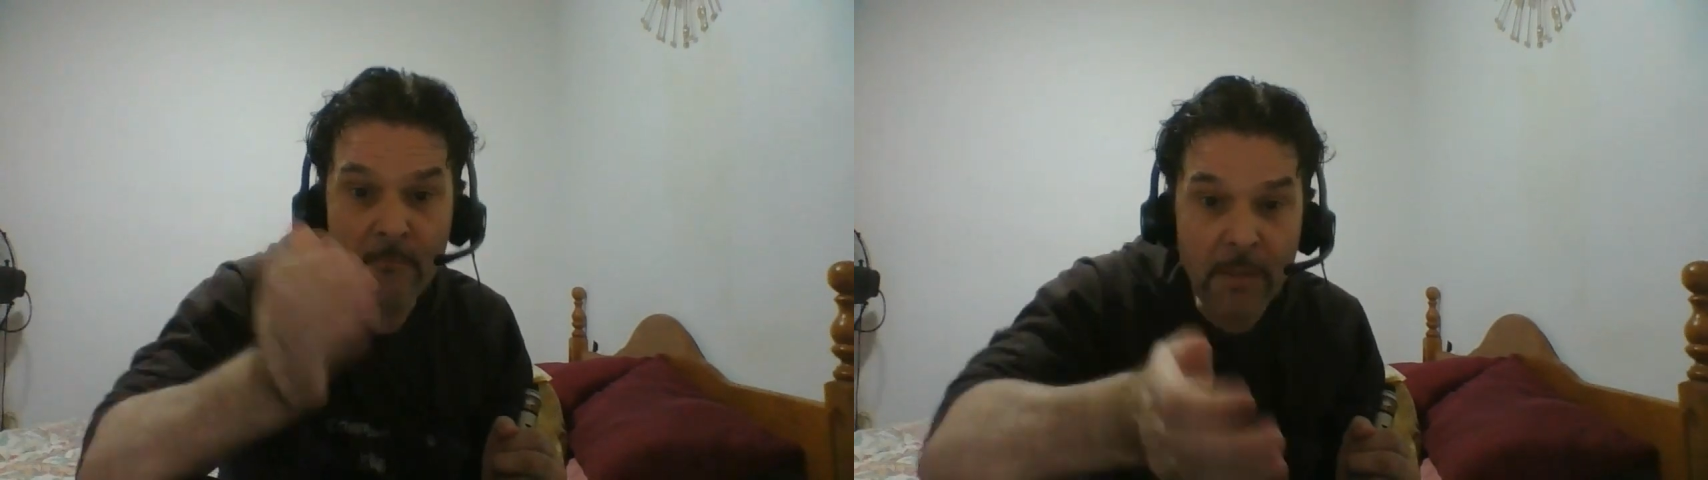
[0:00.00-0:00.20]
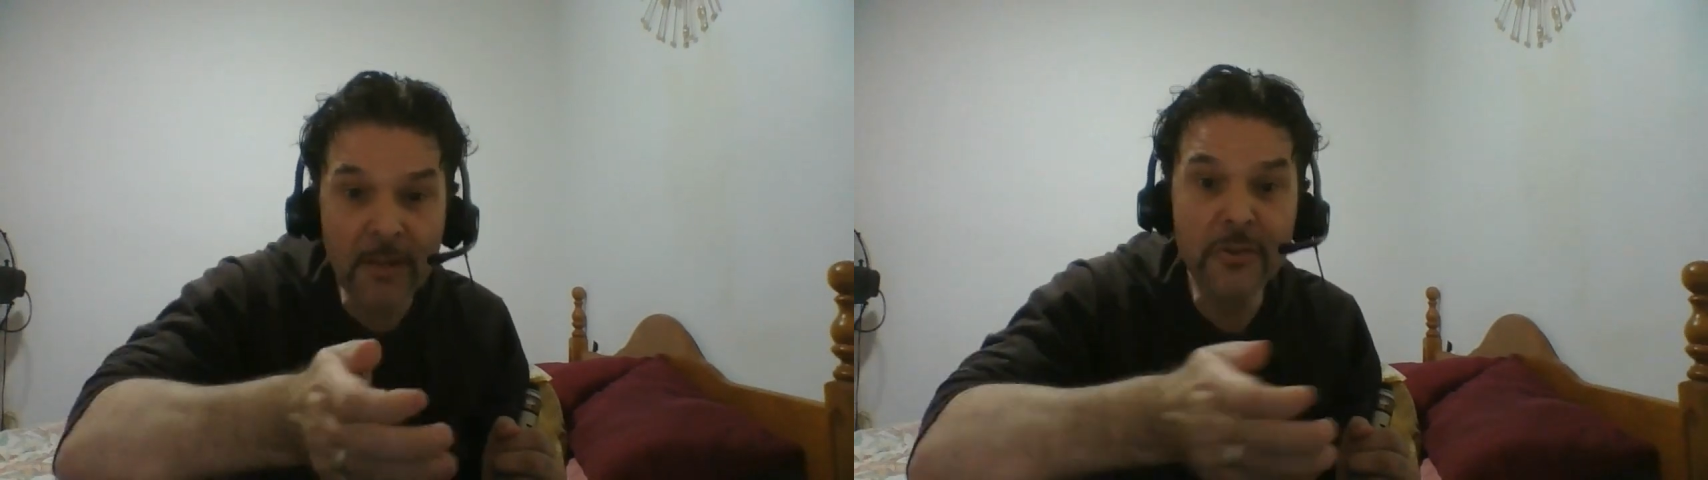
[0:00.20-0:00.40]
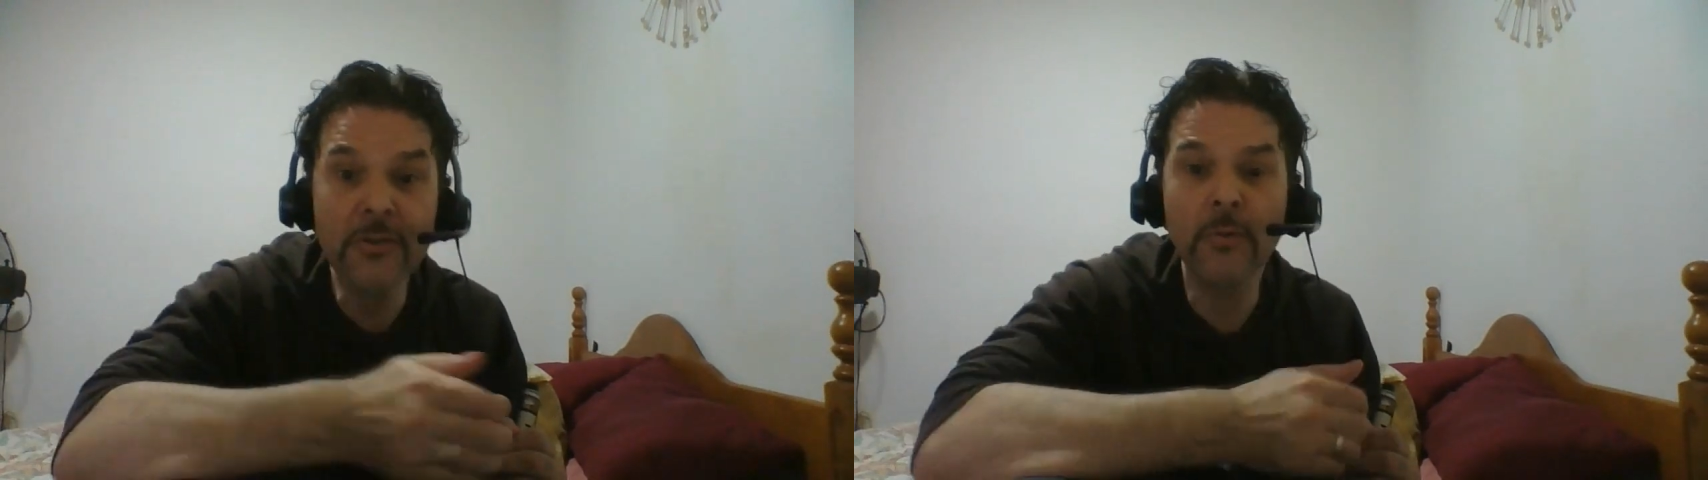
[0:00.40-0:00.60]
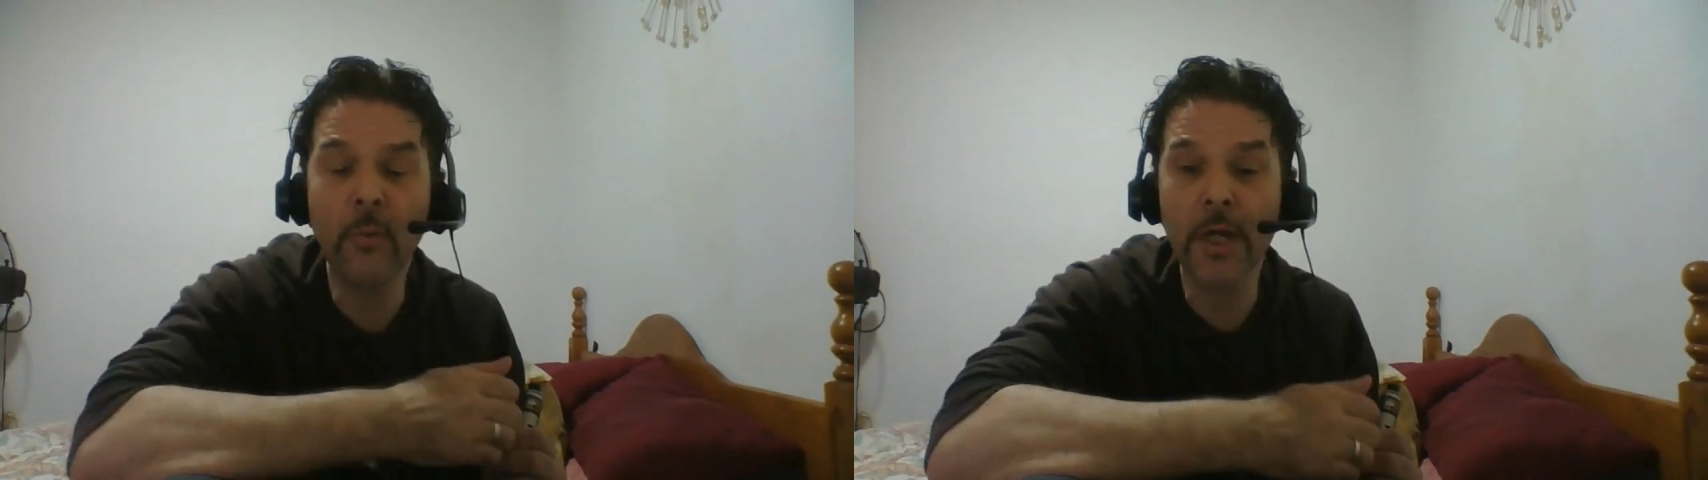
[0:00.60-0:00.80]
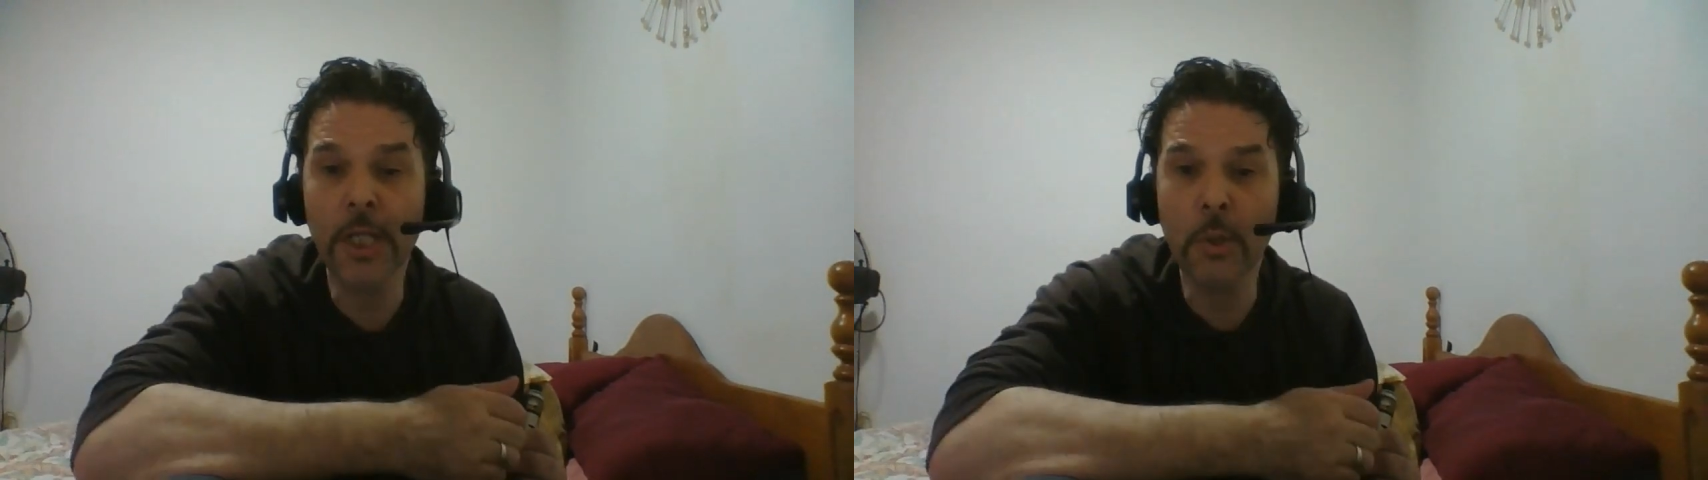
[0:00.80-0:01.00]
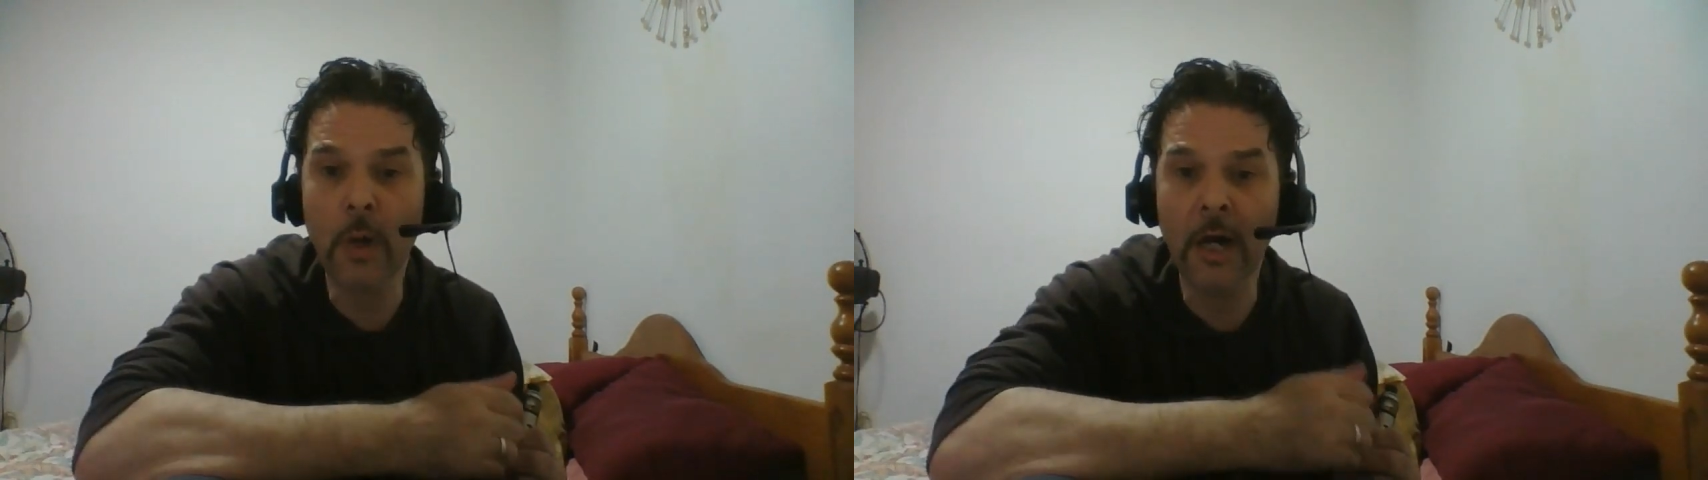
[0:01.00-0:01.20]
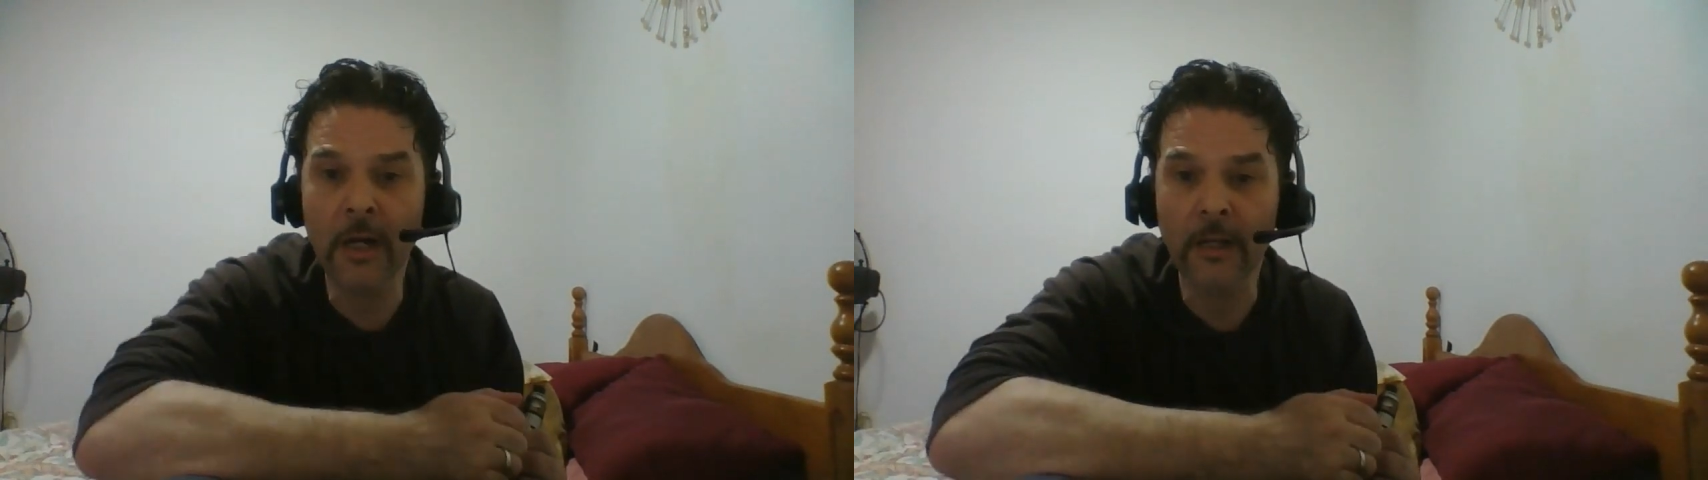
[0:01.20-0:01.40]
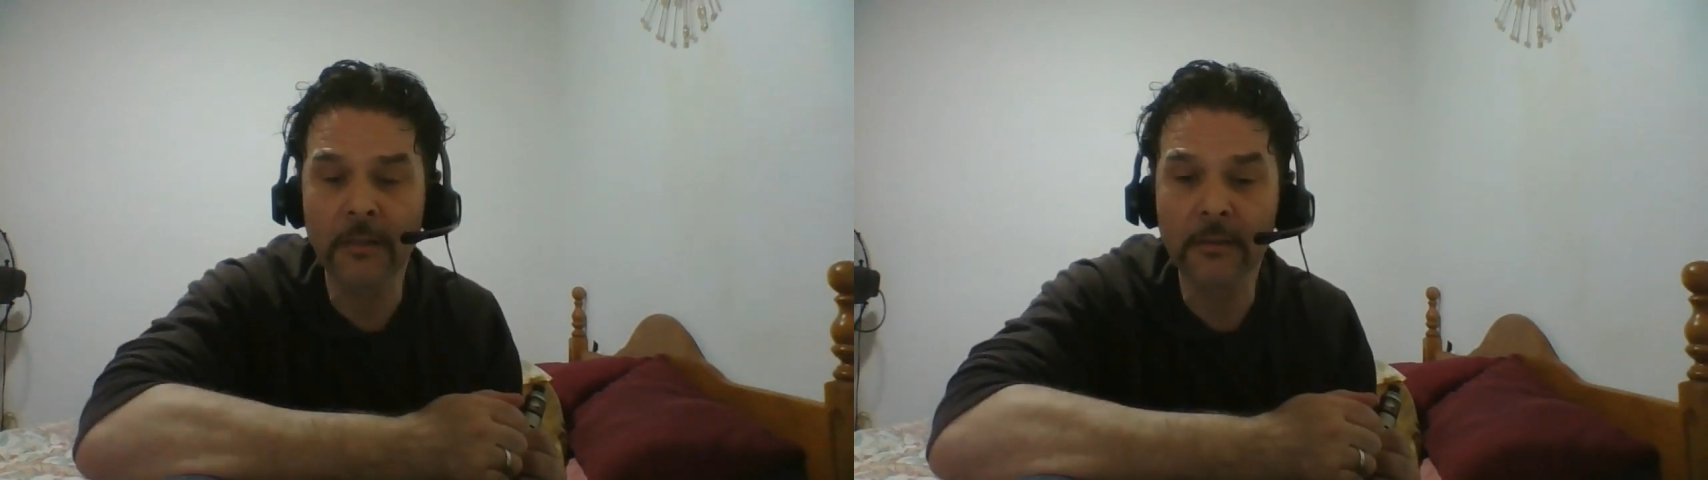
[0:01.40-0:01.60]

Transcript: but what you are.